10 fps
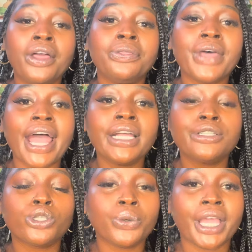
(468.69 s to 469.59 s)
that
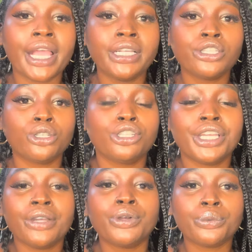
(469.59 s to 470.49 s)
is okay to
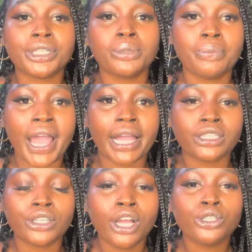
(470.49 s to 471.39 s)
give her respect.